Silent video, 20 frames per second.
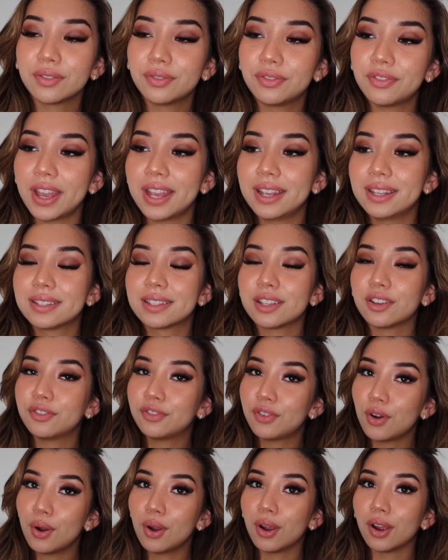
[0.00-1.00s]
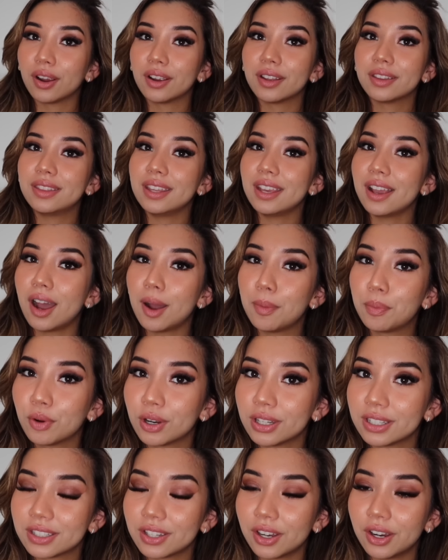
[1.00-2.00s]
Phase 4, the
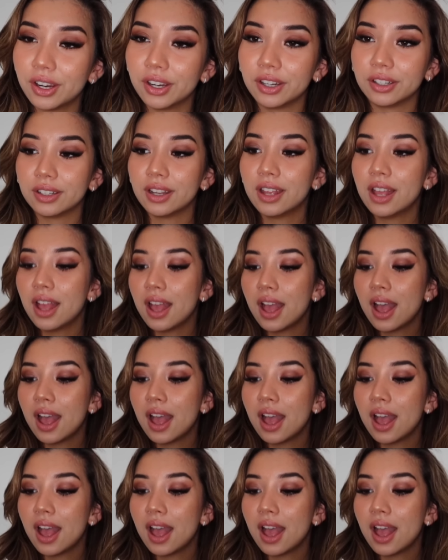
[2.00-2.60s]
upward turn.